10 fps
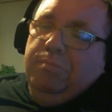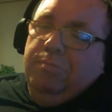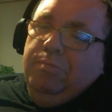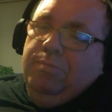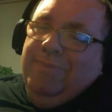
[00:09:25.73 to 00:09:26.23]

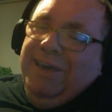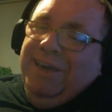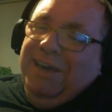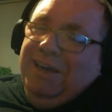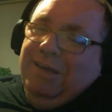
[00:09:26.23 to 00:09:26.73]

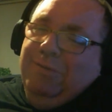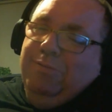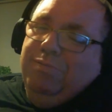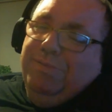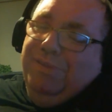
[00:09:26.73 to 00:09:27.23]
make
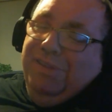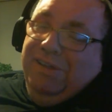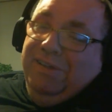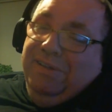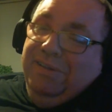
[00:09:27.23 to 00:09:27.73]

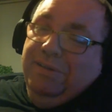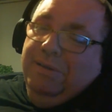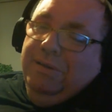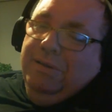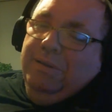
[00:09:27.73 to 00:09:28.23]
the
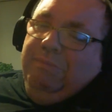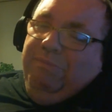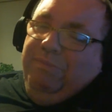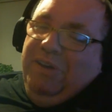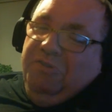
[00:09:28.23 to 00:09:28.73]

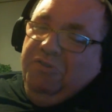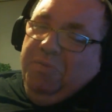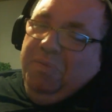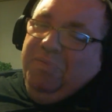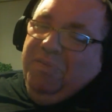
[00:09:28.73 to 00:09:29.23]

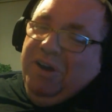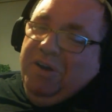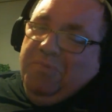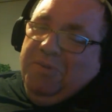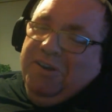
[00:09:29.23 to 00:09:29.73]
vegetable
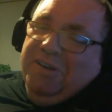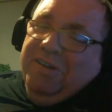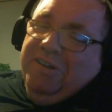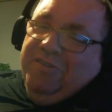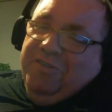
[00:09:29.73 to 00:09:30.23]
farming,
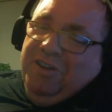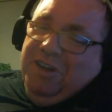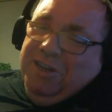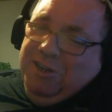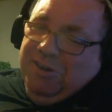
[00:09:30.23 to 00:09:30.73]
as I
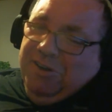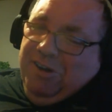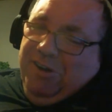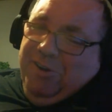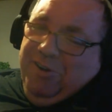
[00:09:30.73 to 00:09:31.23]
like to
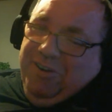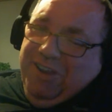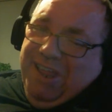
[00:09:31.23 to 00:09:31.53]
call it,